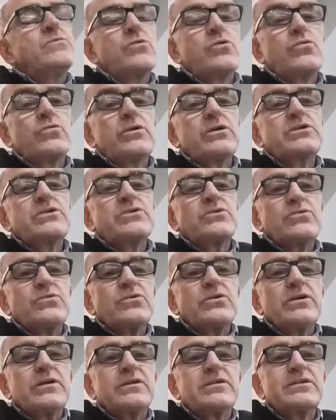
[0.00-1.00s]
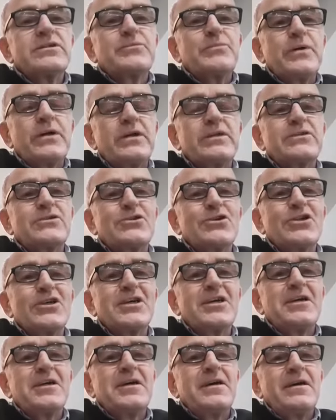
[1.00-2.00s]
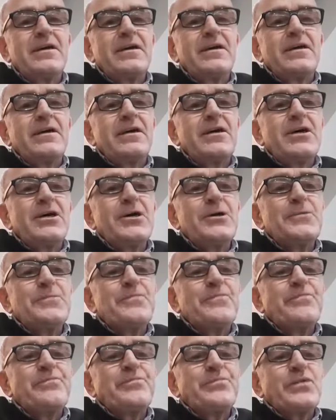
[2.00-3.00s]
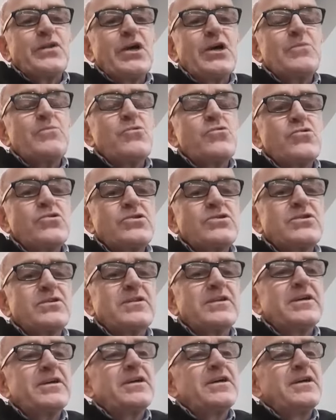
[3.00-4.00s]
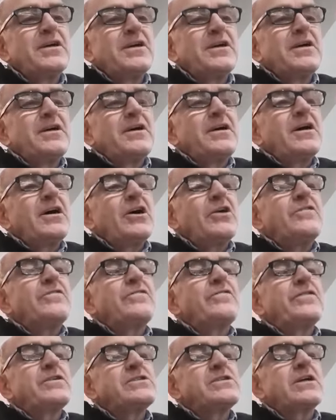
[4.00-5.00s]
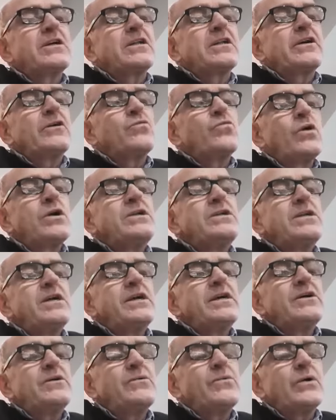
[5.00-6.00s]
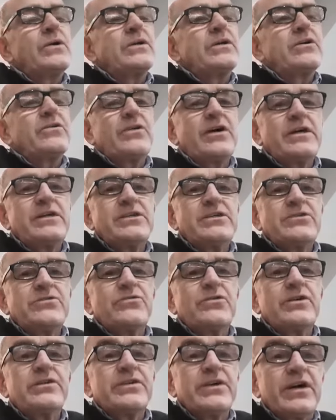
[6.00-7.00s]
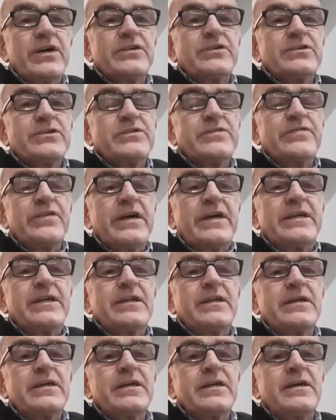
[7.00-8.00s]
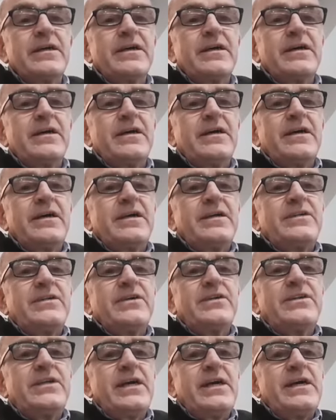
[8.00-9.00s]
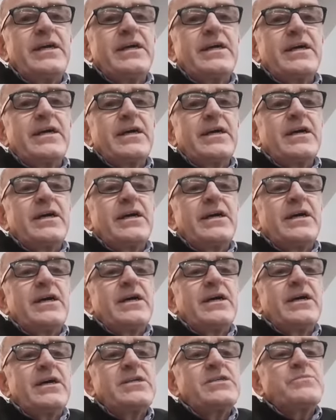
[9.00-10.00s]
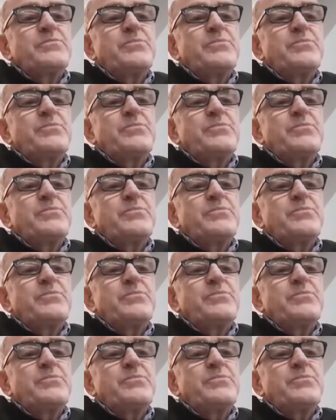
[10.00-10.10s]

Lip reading: will restore us spiritually, emotionally, and physically. And one day, when Christ returns finally to take his